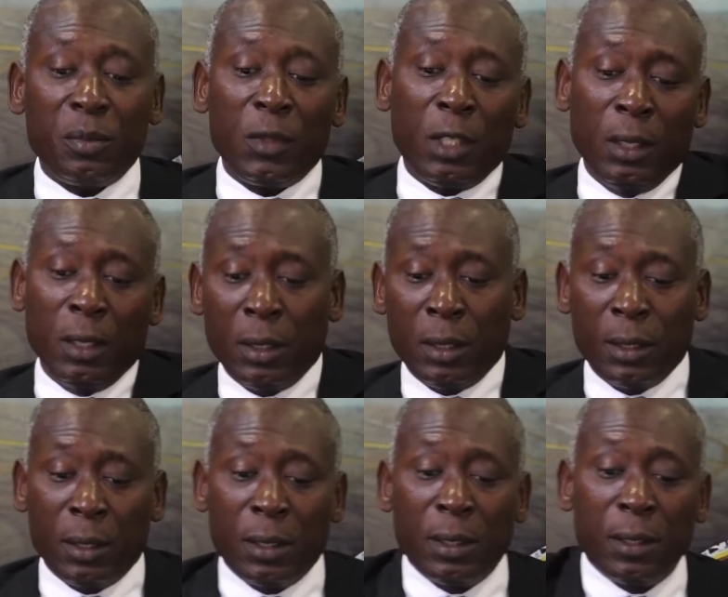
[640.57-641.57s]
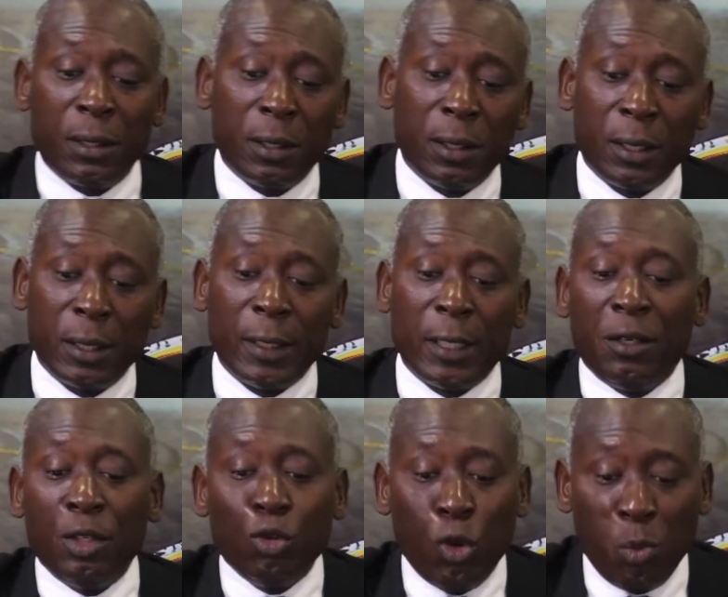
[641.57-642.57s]
the
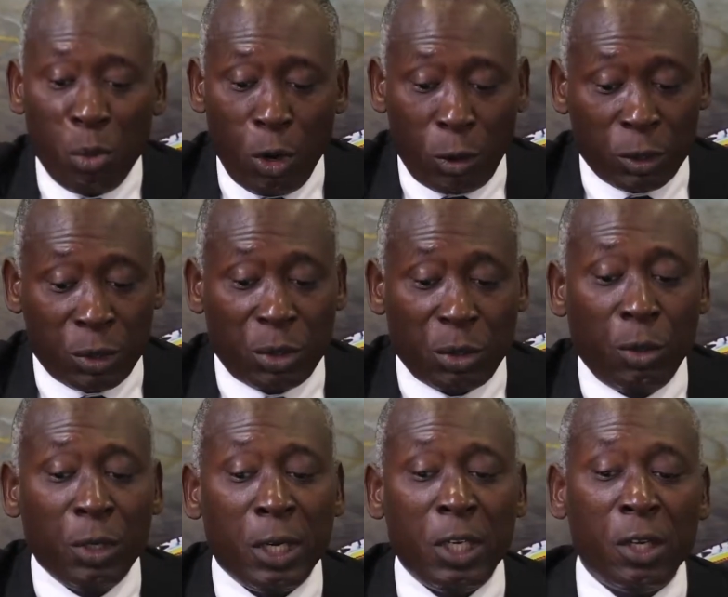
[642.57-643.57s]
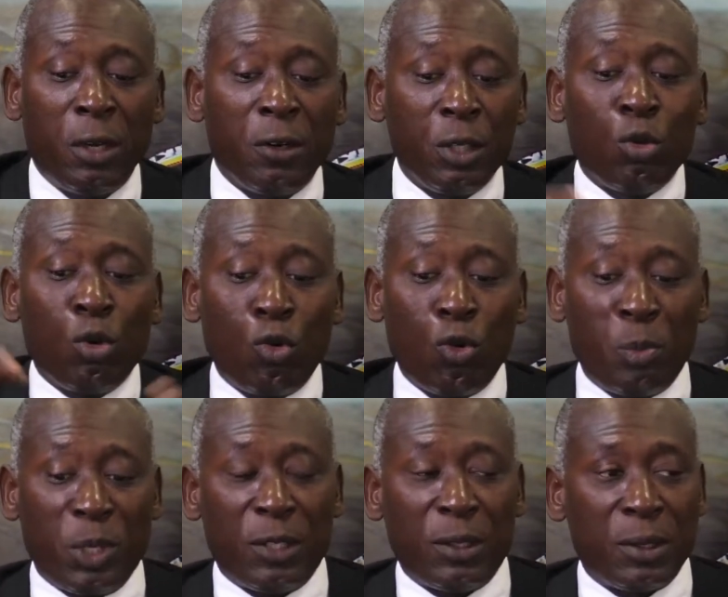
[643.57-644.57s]
regional blocks or the regional
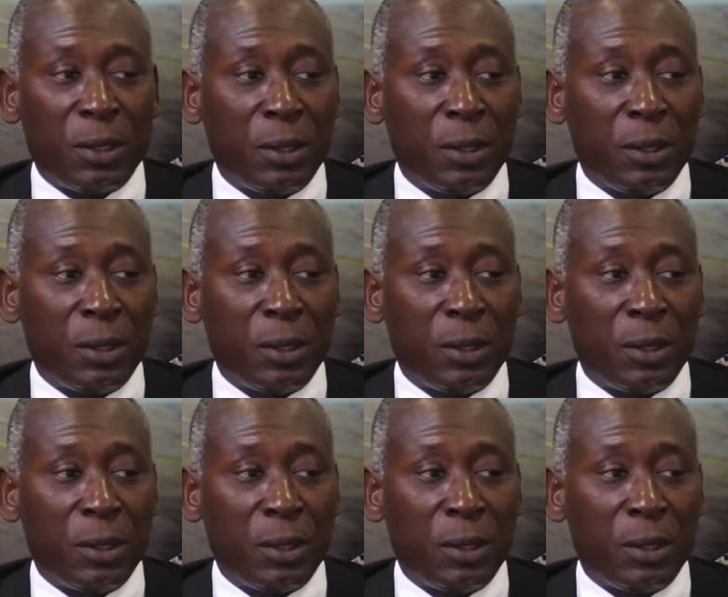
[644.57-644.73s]
groupings